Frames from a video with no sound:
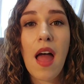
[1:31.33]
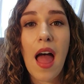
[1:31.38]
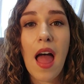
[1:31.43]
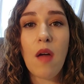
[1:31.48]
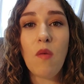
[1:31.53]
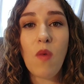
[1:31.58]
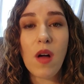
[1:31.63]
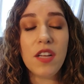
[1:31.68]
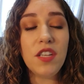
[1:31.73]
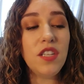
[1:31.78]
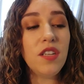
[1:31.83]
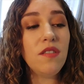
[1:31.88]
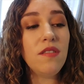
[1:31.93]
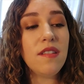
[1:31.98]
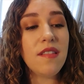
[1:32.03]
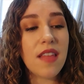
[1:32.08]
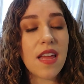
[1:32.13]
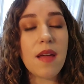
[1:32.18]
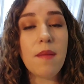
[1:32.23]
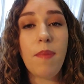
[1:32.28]
I want you
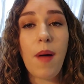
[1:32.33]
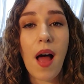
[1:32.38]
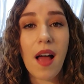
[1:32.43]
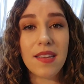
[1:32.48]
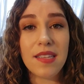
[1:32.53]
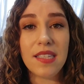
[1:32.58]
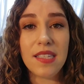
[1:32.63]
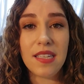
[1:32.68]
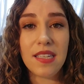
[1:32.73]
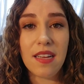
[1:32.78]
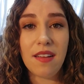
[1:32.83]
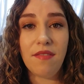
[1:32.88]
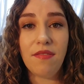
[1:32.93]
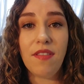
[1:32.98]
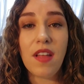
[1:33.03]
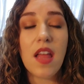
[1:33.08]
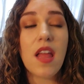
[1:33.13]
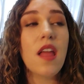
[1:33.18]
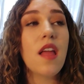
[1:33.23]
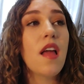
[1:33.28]
to think positive.
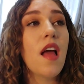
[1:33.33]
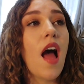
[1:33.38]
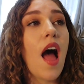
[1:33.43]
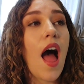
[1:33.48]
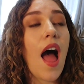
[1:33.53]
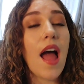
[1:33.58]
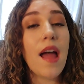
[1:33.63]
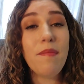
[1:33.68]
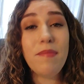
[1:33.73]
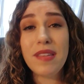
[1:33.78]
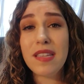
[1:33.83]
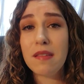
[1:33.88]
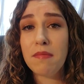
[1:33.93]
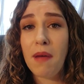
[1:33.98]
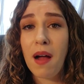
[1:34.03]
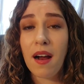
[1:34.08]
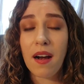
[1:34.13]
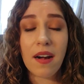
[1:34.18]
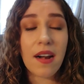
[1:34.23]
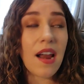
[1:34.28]
I'm
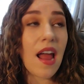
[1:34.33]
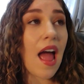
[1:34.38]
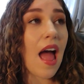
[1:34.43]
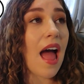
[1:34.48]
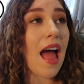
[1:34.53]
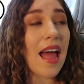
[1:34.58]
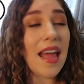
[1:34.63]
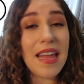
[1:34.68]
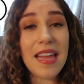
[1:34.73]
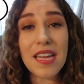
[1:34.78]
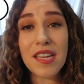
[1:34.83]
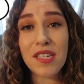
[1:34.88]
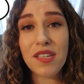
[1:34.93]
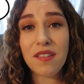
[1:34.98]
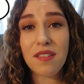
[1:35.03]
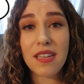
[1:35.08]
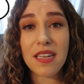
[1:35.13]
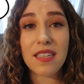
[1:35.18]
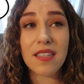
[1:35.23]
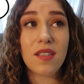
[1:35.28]
smart. I can do
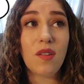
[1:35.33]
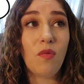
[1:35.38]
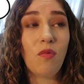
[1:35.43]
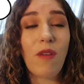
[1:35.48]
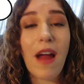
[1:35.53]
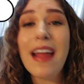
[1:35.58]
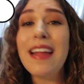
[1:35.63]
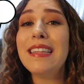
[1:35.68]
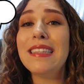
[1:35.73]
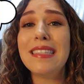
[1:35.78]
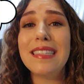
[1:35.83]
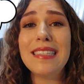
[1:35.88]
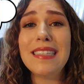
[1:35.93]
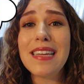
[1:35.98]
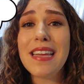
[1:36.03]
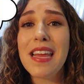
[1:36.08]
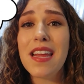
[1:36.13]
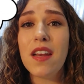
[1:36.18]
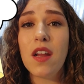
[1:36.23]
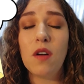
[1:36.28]
this. Write
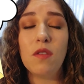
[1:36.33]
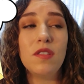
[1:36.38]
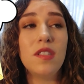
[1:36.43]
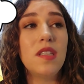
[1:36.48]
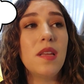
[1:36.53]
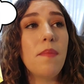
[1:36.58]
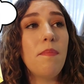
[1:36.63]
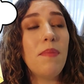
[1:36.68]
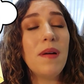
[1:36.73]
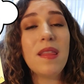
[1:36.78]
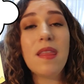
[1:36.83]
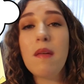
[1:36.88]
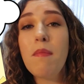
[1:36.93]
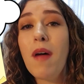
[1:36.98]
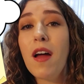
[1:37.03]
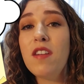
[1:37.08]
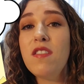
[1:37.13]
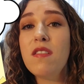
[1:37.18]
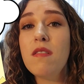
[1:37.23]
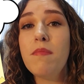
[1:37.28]
sticky notes. Put them
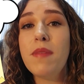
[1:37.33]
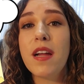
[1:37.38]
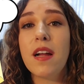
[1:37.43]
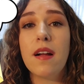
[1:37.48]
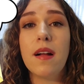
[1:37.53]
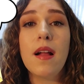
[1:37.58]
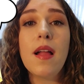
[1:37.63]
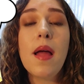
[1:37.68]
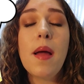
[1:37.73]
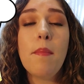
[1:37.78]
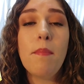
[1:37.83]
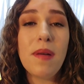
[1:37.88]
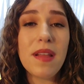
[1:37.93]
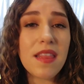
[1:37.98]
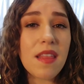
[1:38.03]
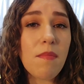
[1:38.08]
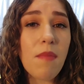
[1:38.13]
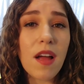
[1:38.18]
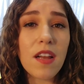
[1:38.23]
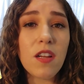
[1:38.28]
on your mirror. Put
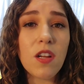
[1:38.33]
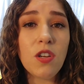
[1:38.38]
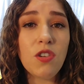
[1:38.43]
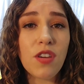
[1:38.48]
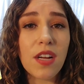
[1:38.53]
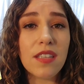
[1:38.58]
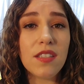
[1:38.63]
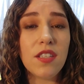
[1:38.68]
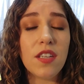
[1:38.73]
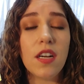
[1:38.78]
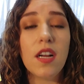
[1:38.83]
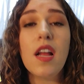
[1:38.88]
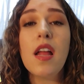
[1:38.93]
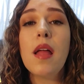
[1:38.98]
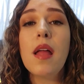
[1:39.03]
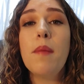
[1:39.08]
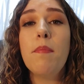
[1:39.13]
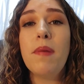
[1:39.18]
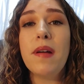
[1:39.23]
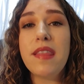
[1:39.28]
them on your dresser.
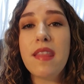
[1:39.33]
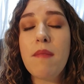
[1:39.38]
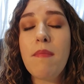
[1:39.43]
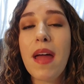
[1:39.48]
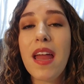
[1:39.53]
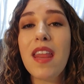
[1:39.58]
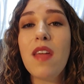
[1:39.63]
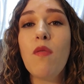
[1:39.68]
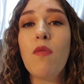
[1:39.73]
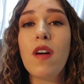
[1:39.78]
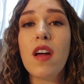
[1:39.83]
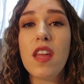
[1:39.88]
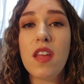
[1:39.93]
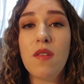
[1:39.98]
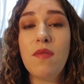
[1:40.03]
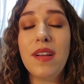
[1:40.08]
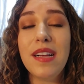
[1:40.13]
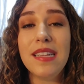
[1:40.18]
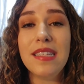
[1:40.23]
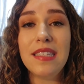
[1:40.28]
Put them anywhere
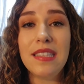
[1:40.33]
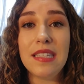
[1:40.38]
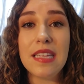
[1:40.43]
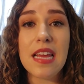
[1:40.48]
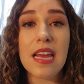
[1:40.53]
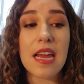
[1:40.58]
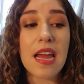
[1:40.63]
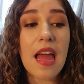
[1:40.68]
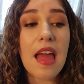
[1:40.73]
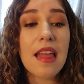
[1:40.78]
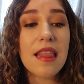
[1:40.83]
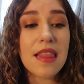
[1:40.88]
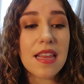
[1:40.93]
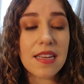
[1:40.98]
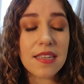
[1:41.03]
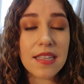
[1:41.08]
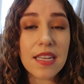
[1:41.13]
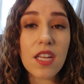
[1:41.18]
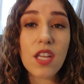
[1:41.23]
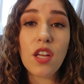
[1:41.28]
you can see.
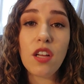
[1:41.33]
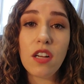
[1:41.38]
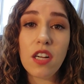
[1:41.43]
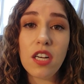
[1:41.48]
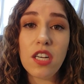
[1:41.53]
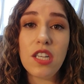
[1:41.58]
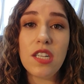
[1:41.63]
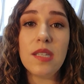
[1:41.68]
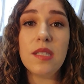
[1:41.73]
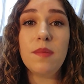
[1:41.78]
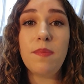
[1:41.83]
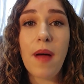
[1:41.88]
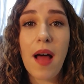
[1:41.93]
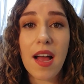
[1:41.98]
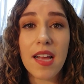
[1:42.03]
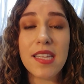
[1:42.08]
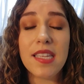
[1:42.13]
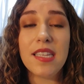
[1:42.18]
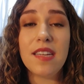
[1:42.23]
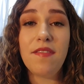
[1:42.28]
This encourages
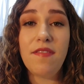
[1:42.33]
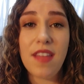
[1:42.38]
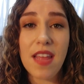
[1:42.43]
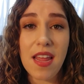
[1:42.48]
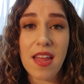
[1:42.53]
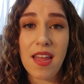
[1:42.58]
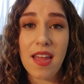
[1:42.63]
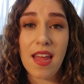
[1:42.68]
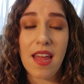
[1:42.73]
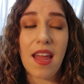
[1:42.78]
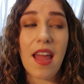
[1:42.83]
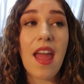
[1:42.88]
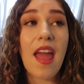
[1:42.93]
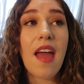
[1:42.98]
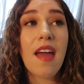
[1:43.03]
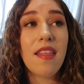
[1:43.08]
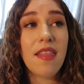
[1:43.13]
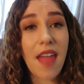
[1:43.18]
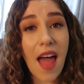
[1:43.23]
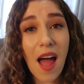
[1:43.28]
positive thinking.
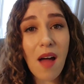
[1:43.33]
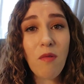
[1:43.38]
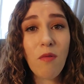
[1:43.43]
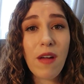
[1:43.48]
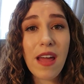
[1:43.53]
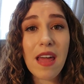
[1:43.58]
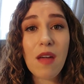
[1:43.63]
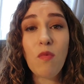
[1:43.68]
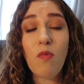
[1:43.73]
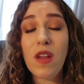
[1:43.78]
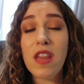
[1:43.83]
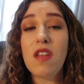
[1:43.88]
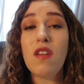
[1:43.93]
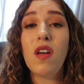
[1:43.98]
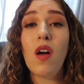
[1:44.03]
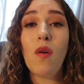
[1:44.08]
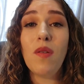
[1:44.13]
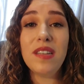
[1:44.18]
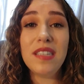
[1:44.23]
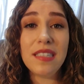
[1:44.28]
That way, when you
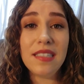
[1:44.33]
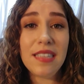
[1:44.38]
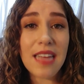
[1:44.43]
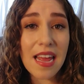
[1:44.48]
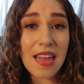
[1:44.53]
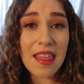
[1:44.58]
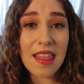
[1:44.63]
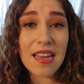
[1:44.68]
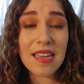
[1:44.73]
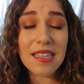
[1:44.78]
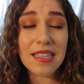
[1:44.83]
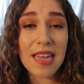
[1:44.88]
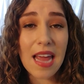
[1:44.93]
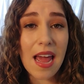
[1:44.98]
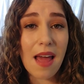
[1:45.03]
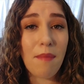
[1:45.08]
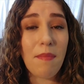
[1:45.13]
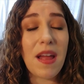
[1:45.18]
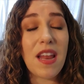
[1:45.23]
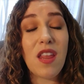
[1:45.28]
go in to take the
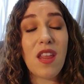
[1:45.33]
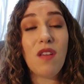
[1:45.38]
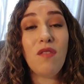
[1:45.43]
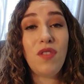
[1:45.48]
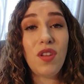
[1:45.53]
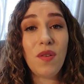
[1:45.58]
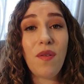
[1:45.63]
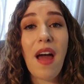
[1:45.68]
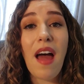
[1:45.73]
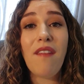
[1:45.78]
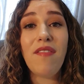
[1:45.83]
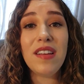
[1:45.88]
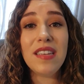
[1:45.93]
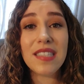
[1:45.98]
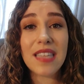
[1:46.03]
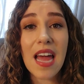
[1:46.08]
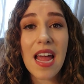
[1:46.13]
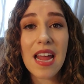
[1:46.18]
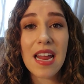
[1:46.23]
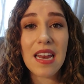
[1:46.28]
exam and you do have
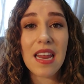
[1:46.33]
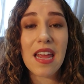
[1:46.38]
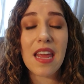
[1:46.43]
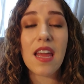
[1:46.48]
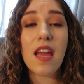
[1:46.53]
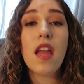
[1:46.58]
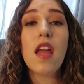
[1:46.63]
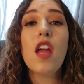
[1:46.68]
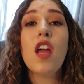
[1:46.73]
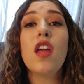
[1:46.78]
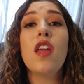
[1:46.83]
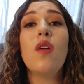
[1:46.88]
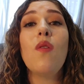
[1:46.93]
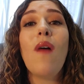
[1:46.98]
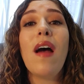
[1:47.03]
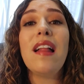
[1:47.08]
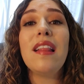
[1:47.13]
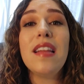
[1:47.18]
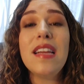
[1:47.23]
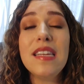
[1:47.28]
anxiety, you
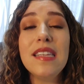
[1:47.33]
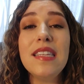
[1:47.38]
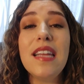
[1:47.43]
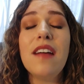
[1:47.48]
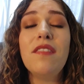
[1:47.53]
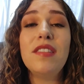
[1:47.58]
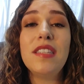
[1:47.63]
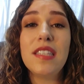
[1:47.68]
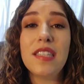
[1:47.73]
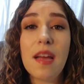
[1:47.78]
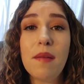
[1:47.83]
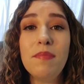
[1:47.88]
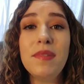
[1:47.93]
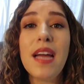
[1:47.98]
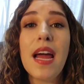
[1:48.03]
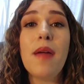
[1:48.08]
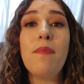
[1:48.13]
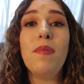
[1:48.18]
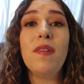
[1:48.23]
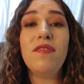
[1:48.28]
at least have some
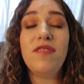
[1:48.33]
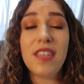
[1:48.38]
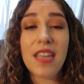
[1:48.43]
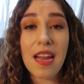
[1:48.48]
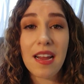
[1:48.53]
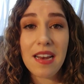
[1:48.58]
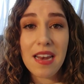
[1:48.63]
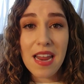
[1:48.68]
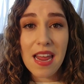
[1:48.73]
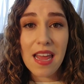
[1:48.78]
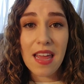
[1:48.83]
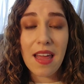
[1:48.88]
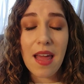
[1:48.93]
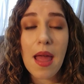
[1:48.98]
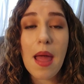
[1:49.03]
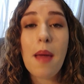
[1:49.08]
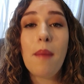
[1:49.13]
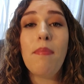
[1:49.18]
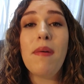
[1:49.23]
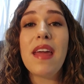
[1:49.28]
type of technique
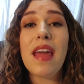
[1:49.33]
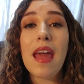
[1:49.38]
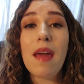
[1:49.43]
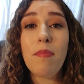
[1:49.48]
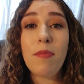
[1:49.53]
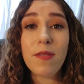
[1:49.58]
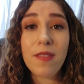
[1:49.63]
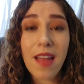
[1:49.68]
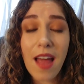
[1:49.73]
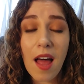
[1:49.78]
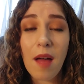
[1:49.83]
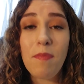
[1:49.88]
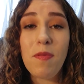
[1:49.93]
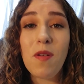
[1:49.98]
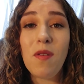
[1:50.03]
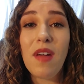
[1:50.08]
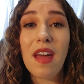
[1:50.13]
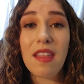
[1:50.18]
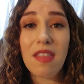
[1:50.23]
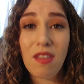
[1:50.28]
being able to help
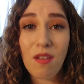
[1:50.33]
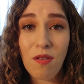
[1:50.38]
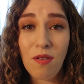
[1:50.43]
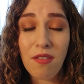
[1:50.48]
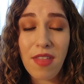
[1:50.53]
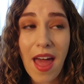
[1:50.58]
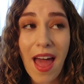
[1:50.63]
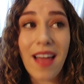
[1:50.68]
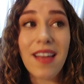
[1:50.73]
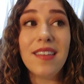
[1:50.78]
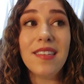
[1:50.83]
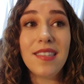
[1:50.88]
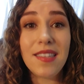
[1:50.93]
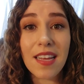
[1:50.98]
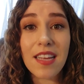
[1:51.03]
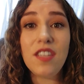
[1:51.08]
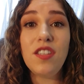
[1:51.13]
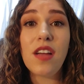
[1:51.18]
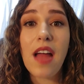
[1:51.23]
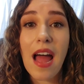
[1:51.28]
you get through that,
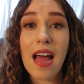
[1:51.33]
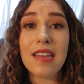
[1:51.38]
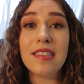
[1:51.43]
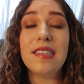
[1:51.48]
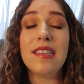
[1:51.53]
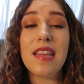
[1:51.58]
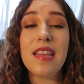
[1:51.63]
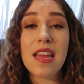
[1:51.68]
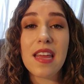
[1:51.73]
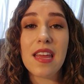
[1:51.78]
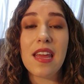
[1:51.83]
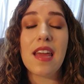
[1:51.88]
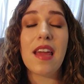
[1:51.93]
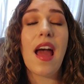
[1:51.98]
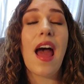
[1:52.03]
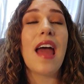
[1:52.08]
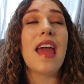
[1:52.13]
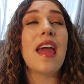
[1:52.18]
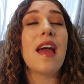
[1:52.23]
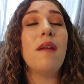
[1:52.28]
such as thinking,
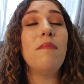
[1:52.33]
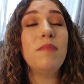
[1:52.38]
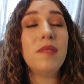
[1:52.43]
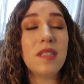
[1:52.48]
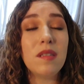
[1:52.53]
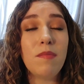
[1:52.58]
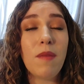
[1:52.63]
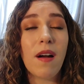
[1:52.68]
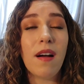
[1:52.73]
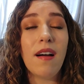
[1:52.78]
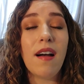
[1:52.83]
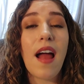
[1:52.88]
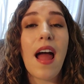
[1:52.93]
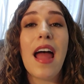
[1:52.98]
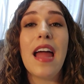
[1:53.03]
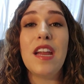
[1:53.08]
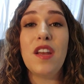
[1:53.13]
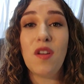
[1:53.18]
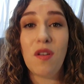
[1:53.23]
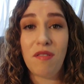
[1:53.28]
I am smart,
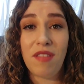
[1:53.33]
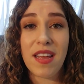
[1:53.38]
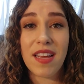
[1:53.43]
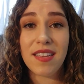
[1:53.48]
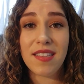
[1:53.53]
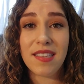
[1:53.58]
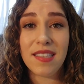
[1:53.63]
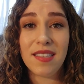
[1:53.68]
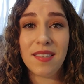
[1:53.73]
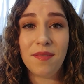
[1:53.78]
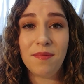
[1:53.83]
I know this.